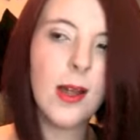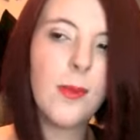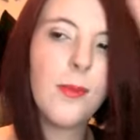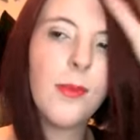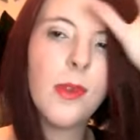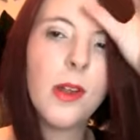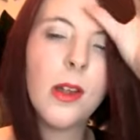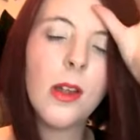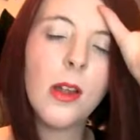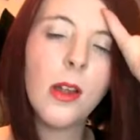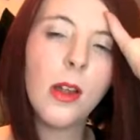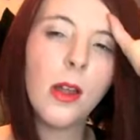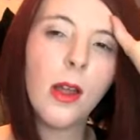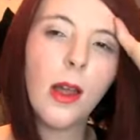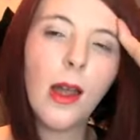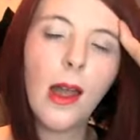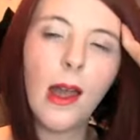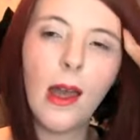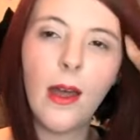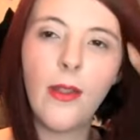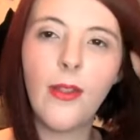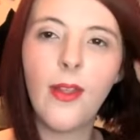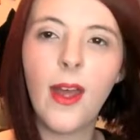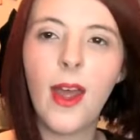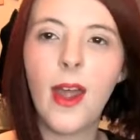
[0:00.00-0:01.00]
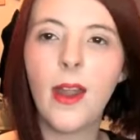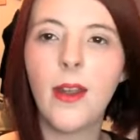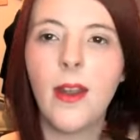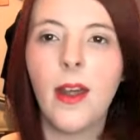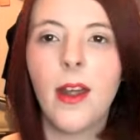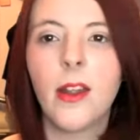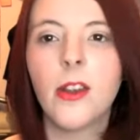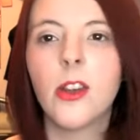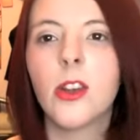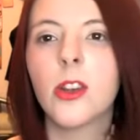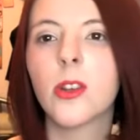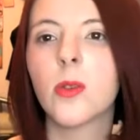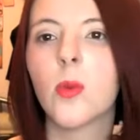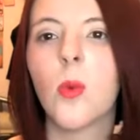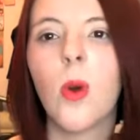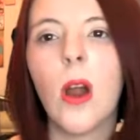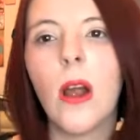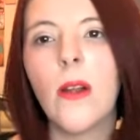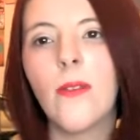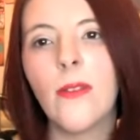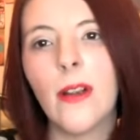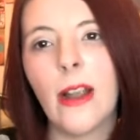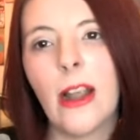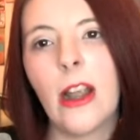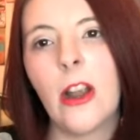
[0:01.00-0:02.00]
them. And then I use
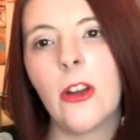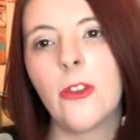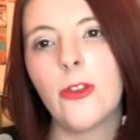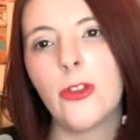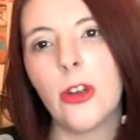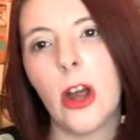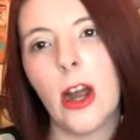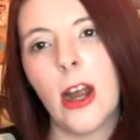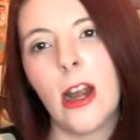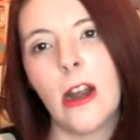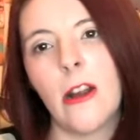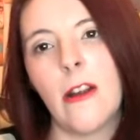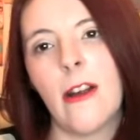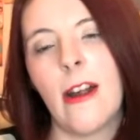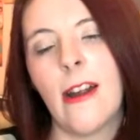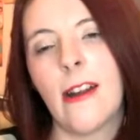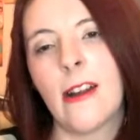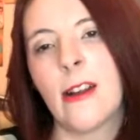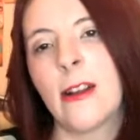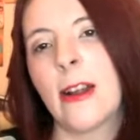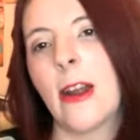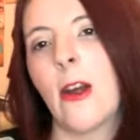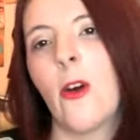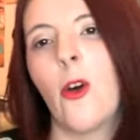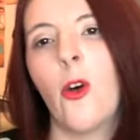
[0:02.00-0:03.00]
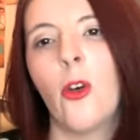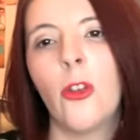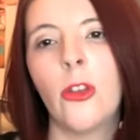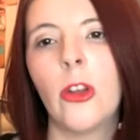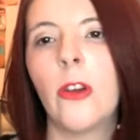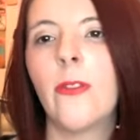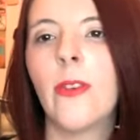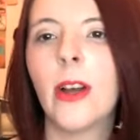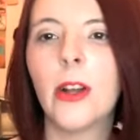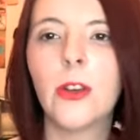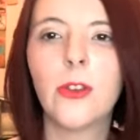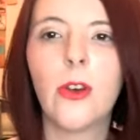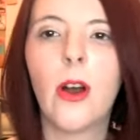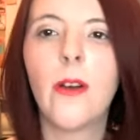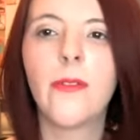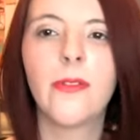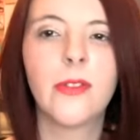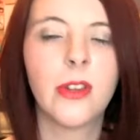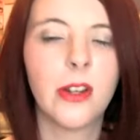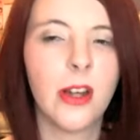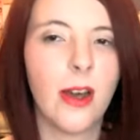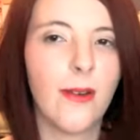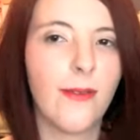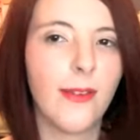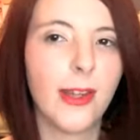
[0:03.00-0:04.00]
whatever hair dryer I can get hold of. I don't
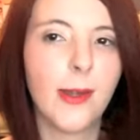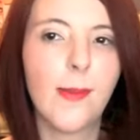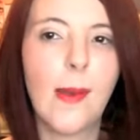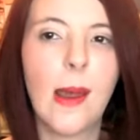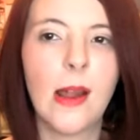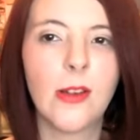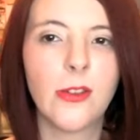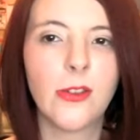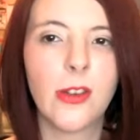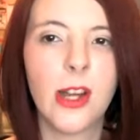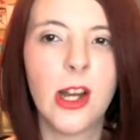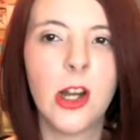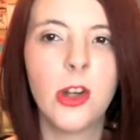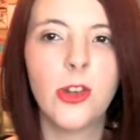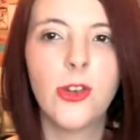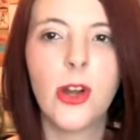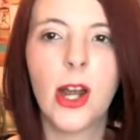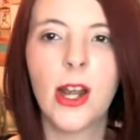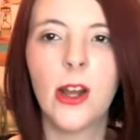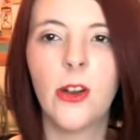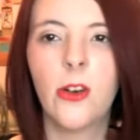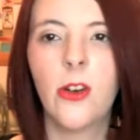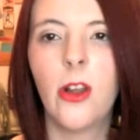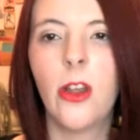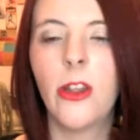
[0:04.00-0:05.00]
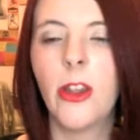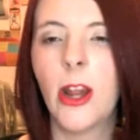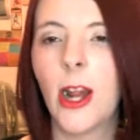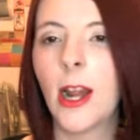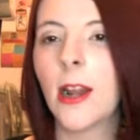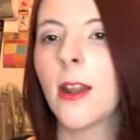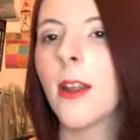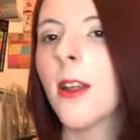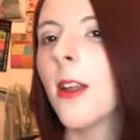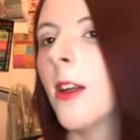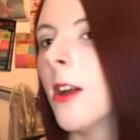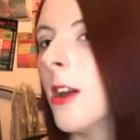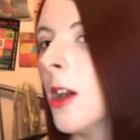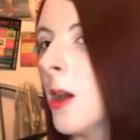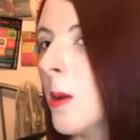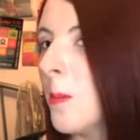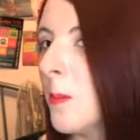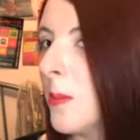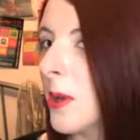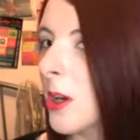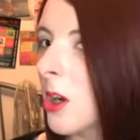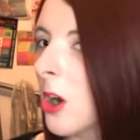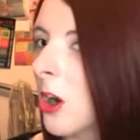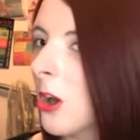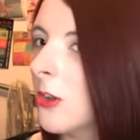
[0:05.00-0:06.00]
have to have a special hair dryer or nothing,
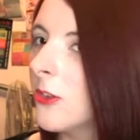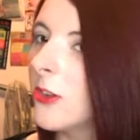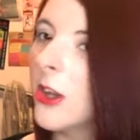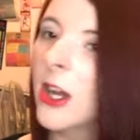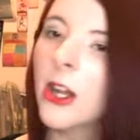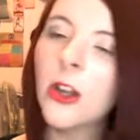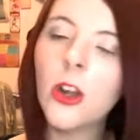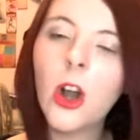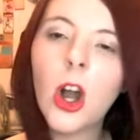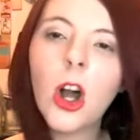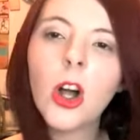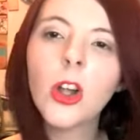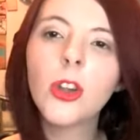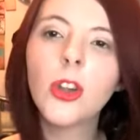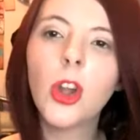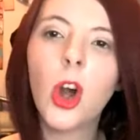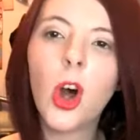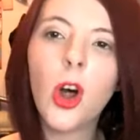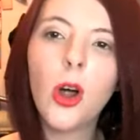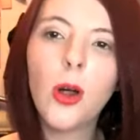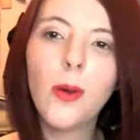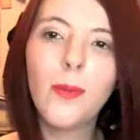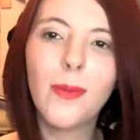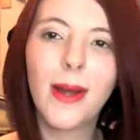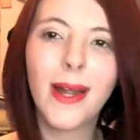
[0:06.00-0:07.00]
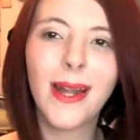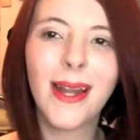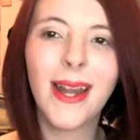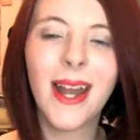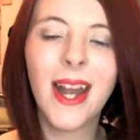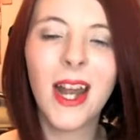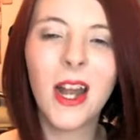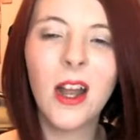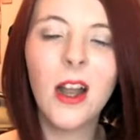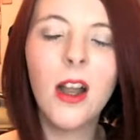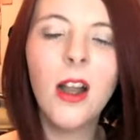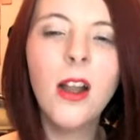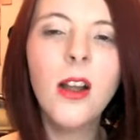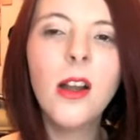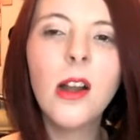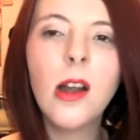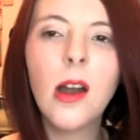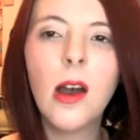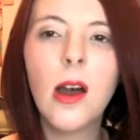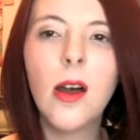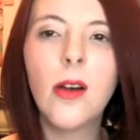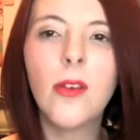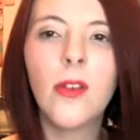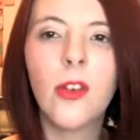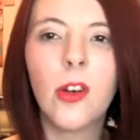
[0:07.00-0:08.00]
because in all, my hair,
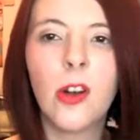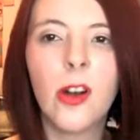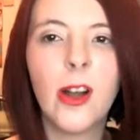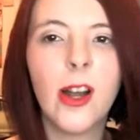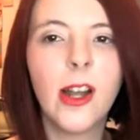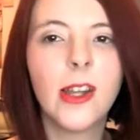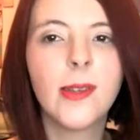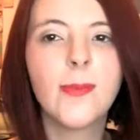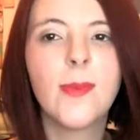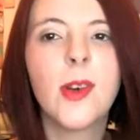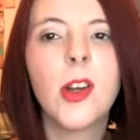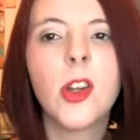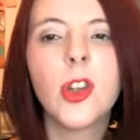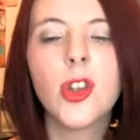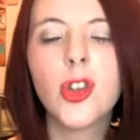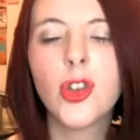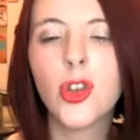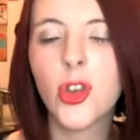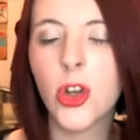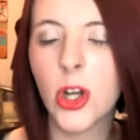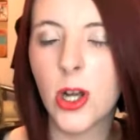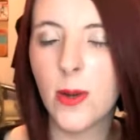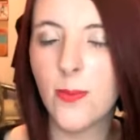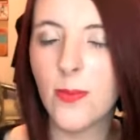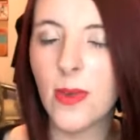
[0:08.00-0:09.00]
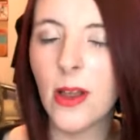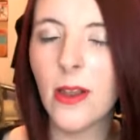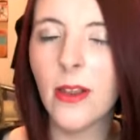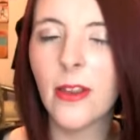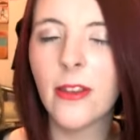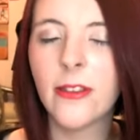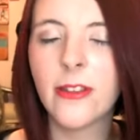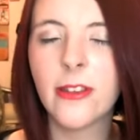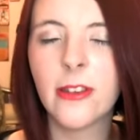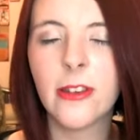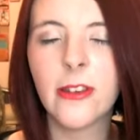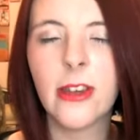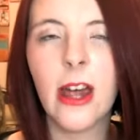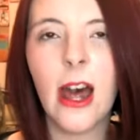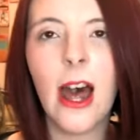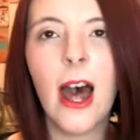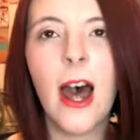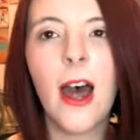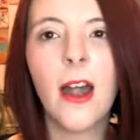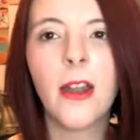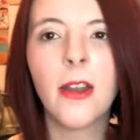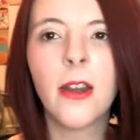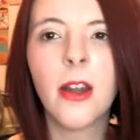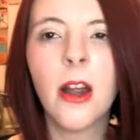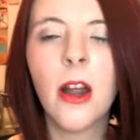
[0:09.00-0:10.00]
for as much treatment as it's
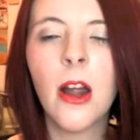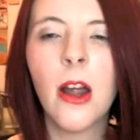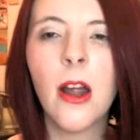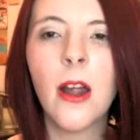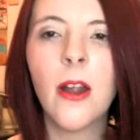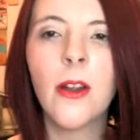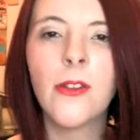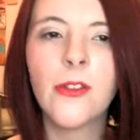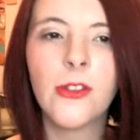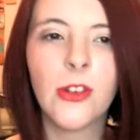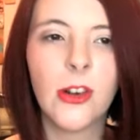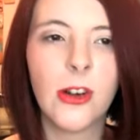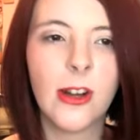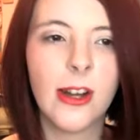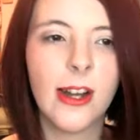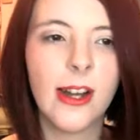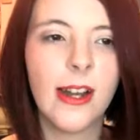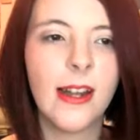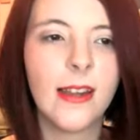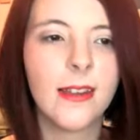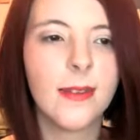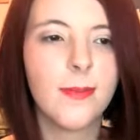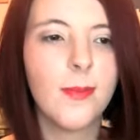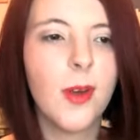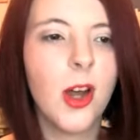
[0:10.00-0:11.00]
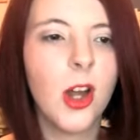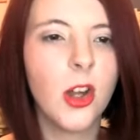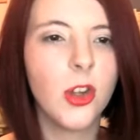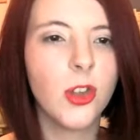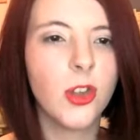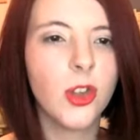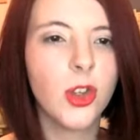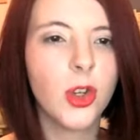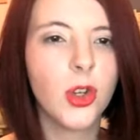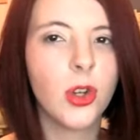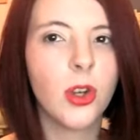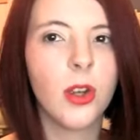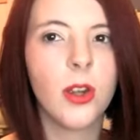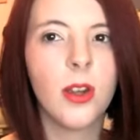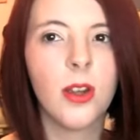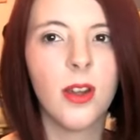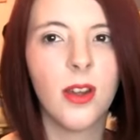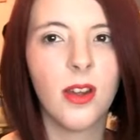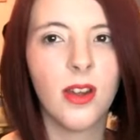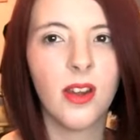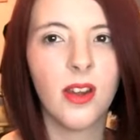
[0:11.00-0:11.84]
had, for as much